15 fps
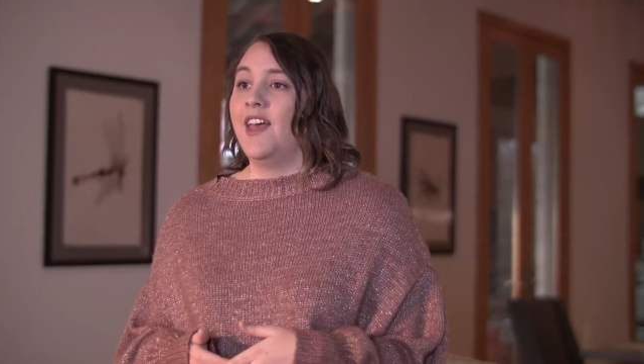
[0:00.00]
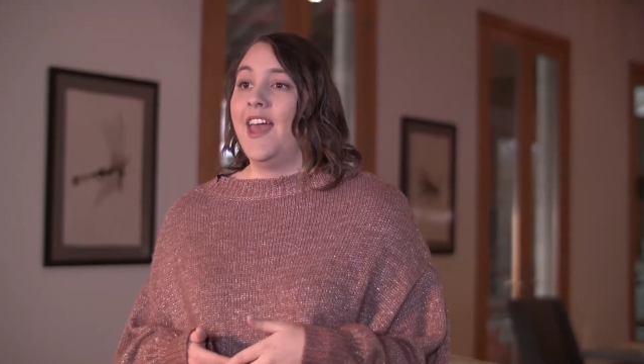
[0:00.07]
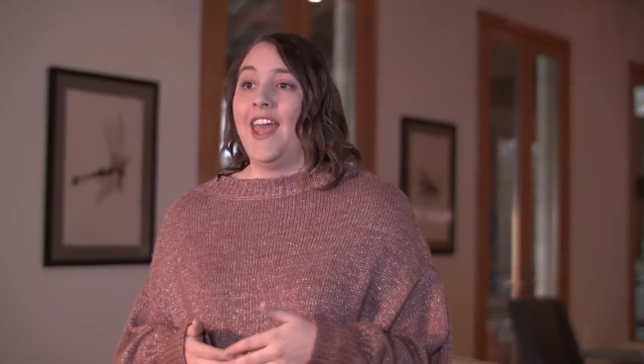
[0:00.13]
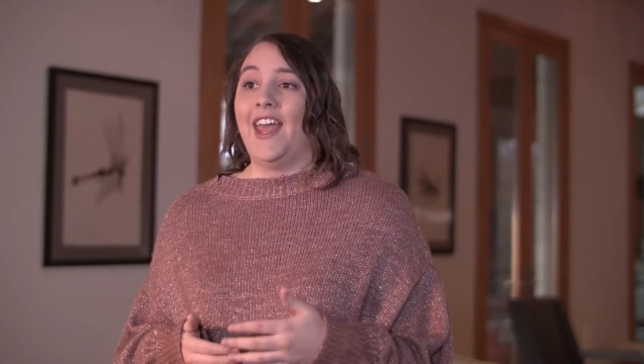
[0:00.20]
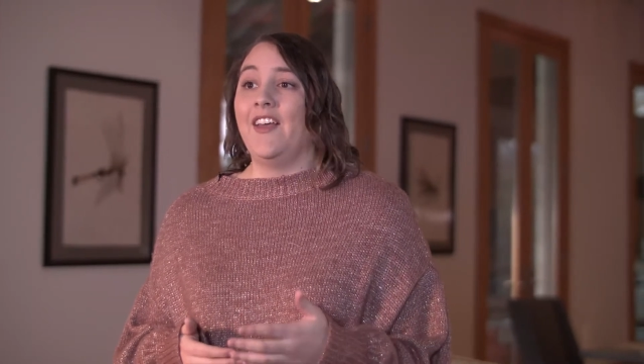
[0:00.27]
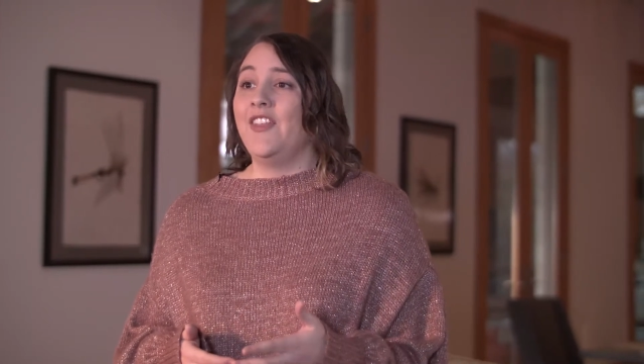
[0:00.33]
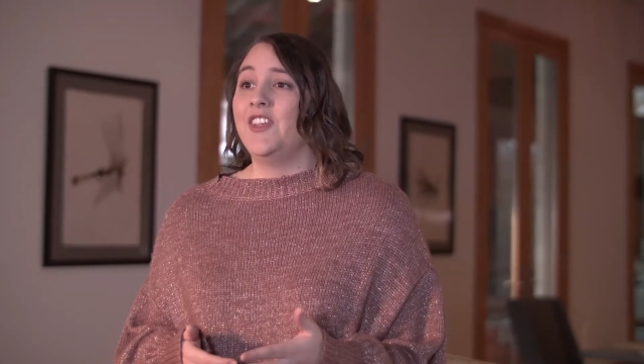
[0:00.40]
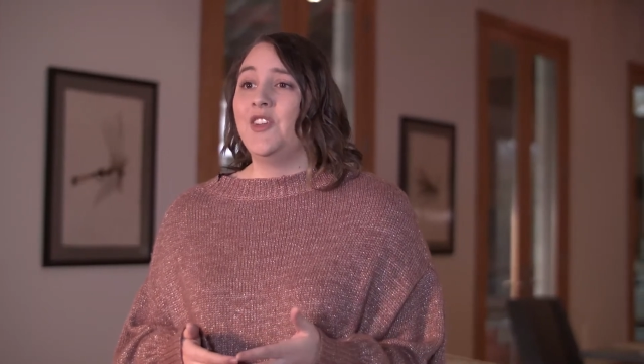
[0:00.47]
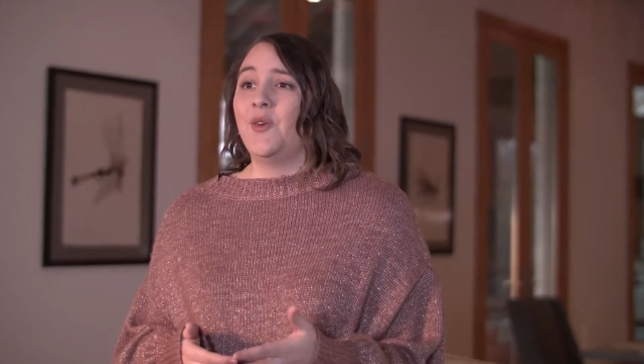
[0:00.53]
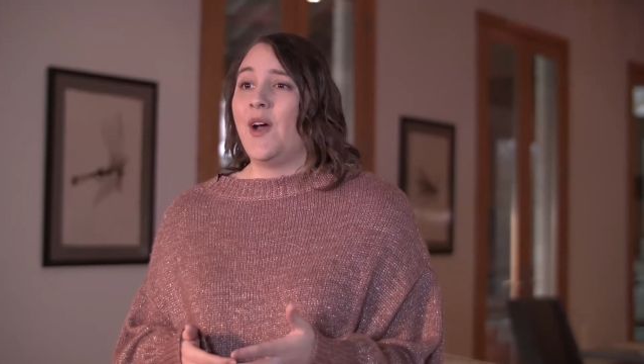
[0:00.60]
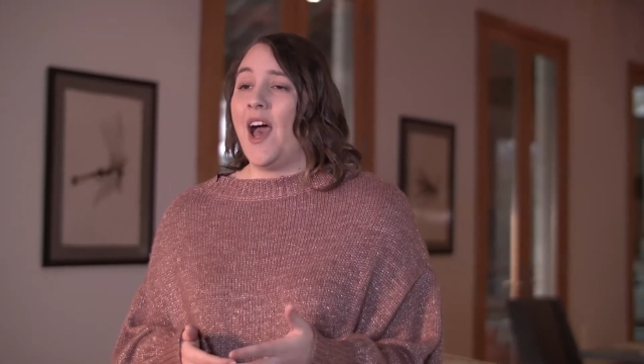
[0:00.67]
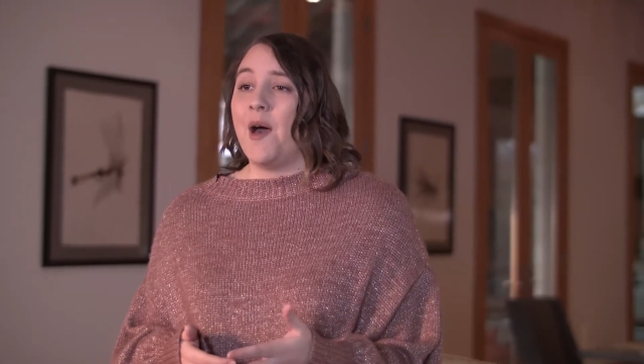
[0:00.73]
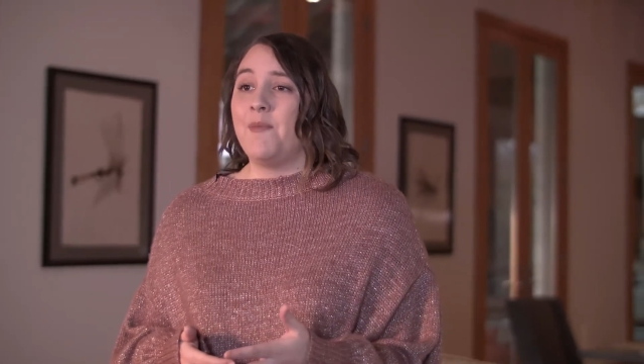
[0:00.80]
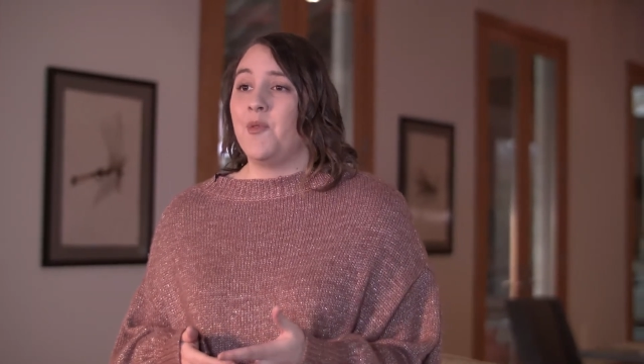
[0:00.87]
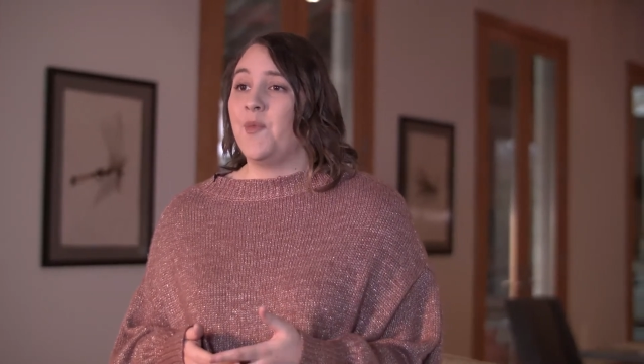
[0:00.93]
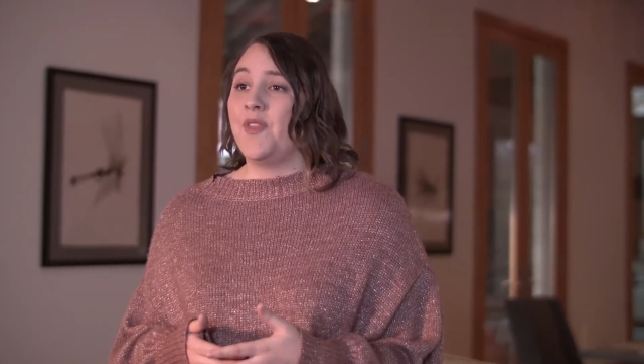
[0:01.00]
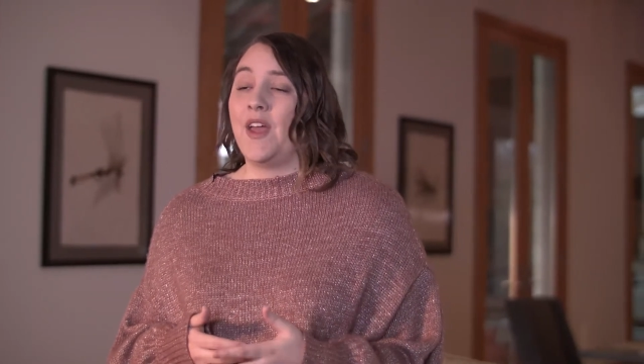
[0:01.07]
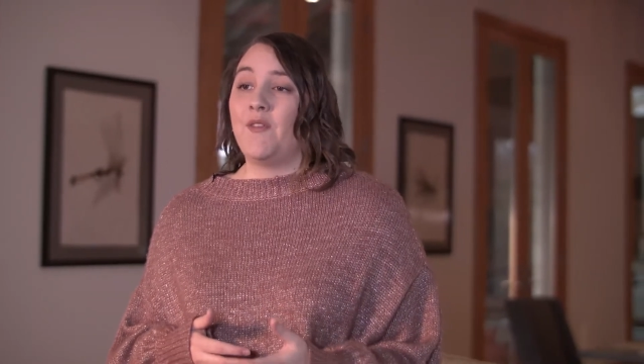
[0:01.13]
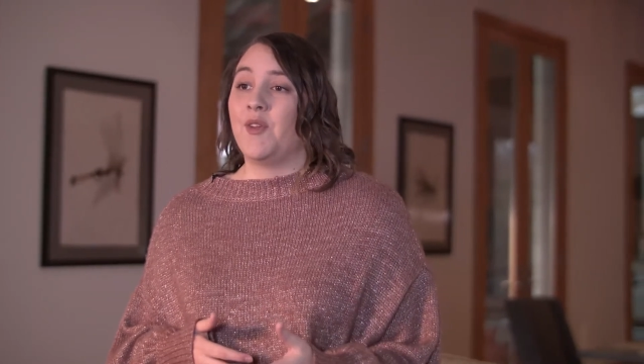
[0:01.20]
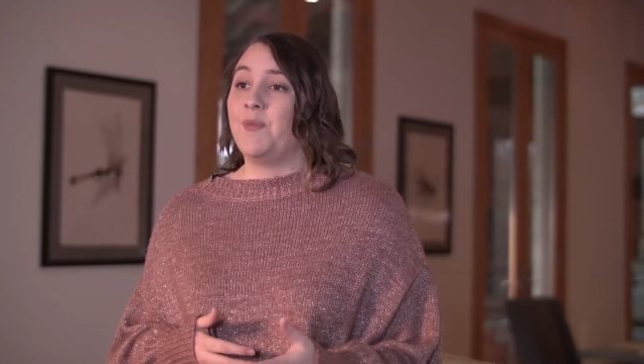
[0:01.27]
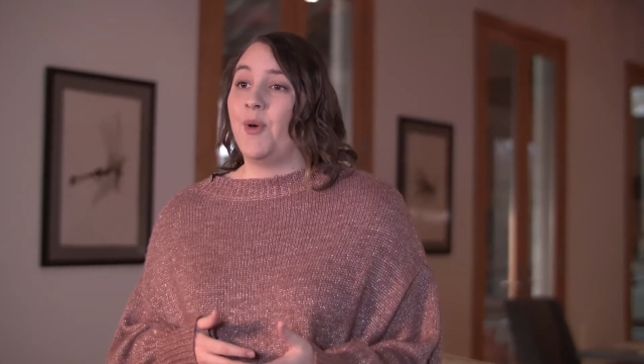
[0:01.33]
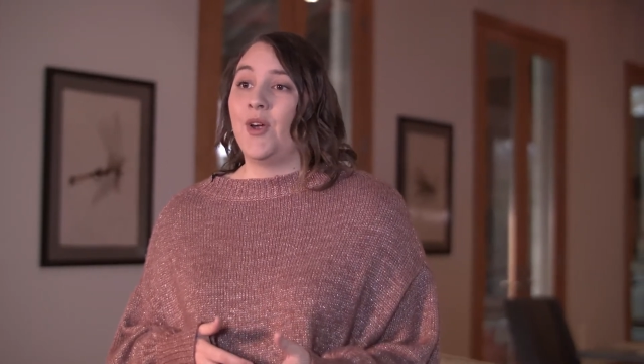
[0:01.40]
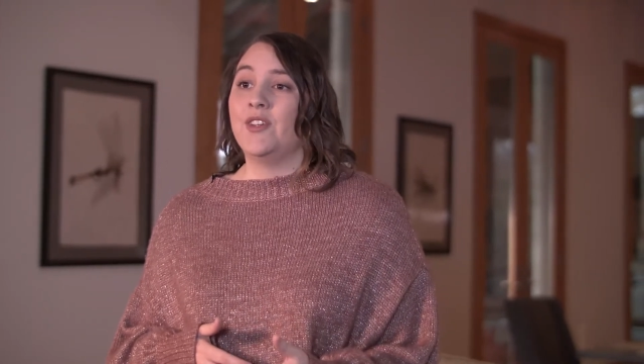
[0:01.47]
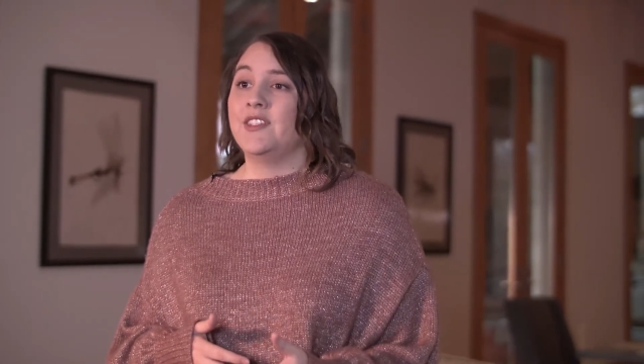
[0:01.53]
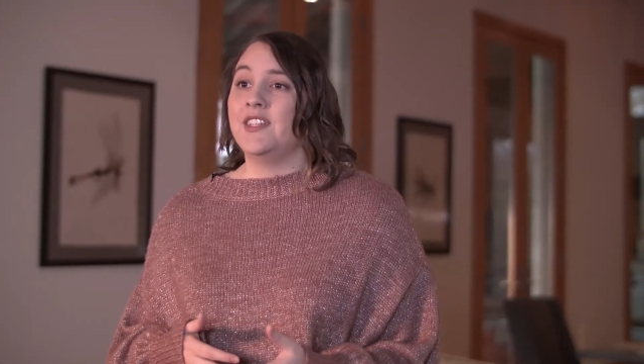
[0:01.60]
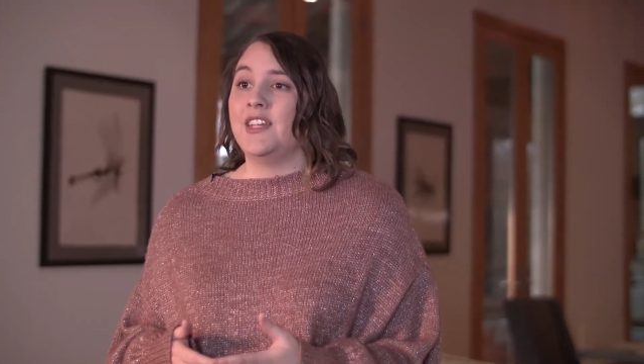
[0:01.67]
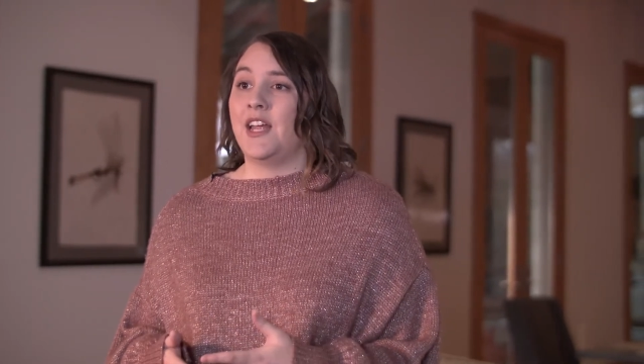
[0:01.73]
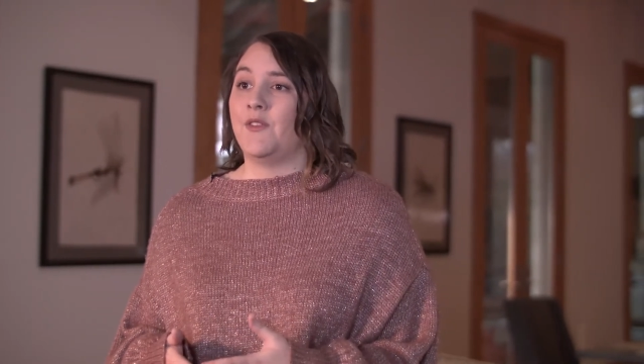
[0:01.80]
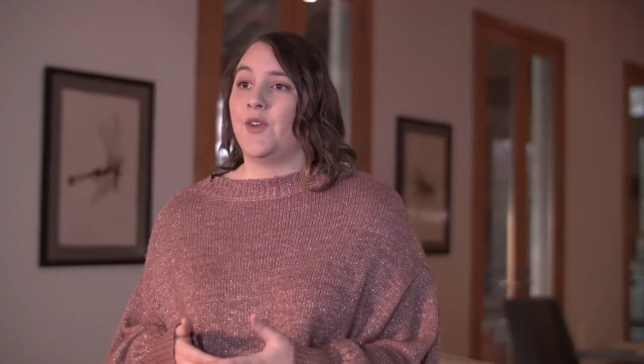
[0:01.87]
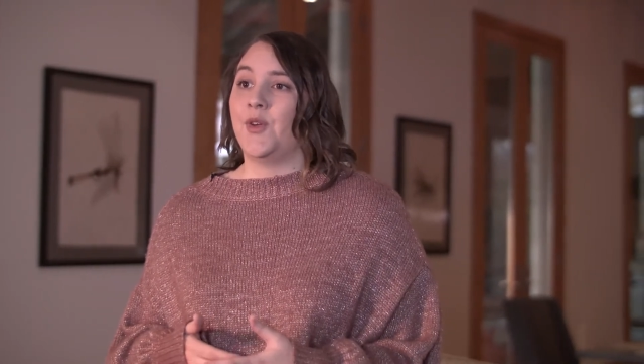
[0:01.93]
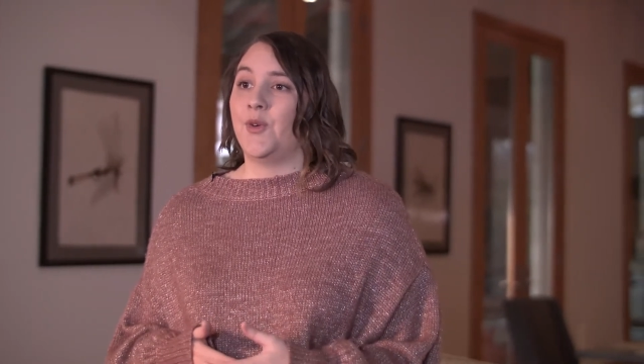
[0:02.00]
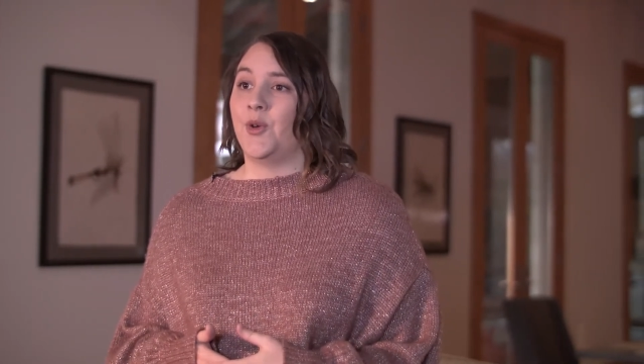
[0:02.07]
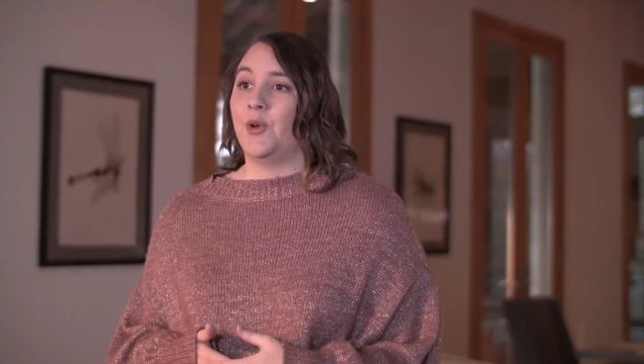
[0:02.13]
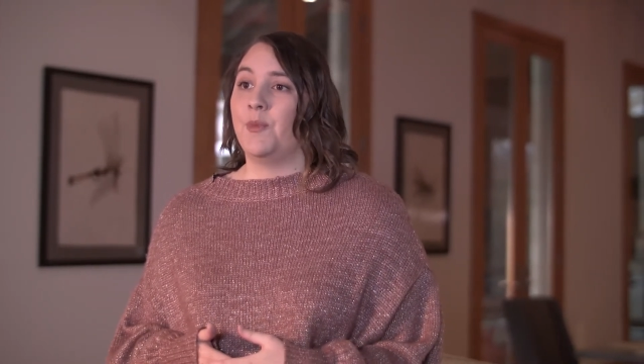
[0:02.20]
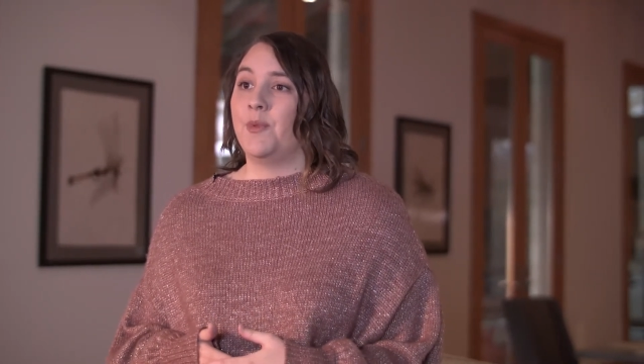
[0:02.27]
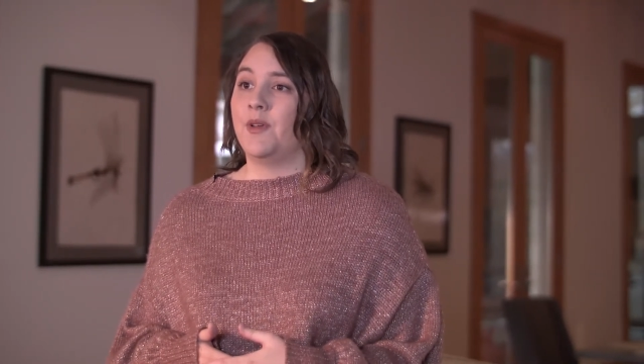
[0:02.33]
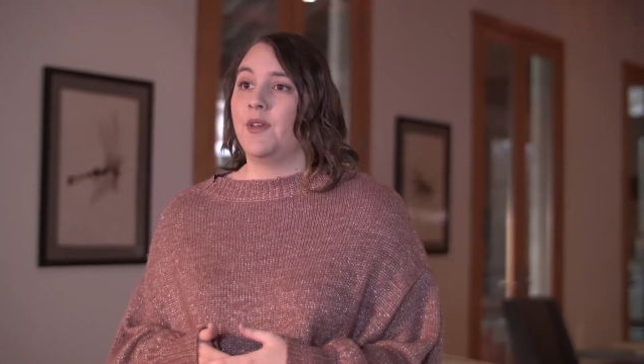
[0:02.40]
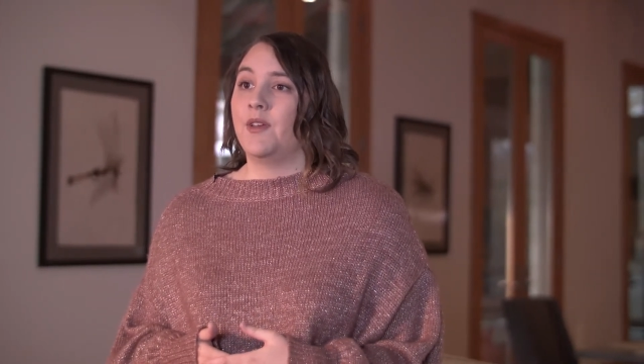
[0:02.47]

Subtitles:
and they don't happen with every person in every group.